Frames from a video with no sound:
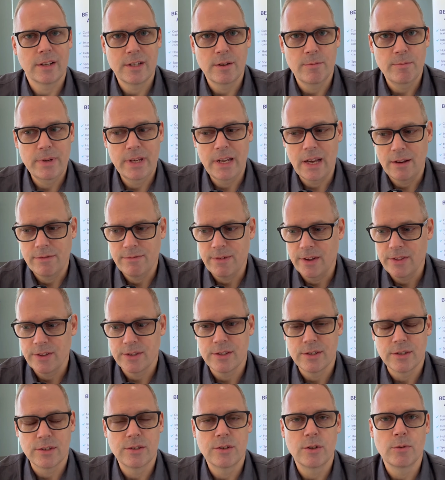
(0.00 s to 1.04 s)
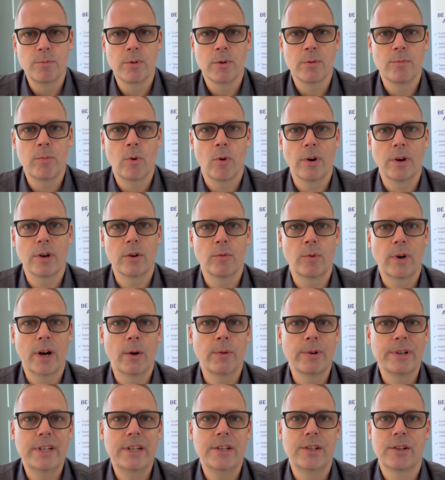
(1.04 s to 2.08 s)
To me, I find this is super important. When
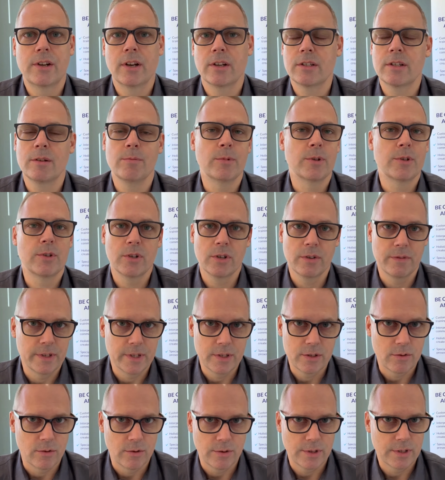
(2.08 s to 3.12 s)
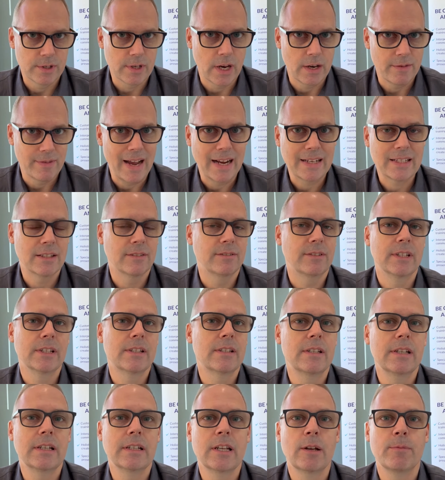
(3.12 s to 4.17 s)
I would teach customer service or this kind of active
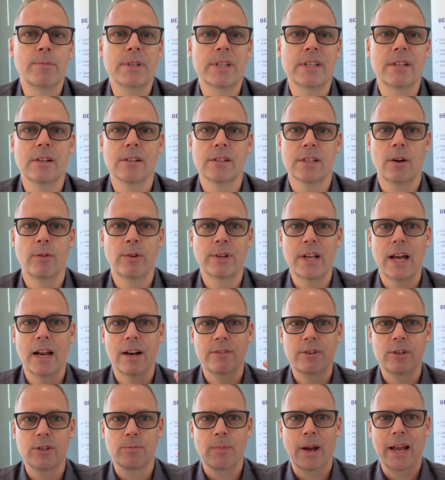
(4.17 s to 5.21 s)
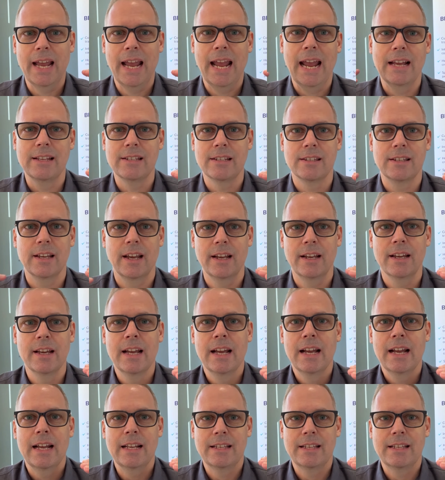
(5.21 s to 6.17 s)
listening type of skills, I would kind of use my hands and say,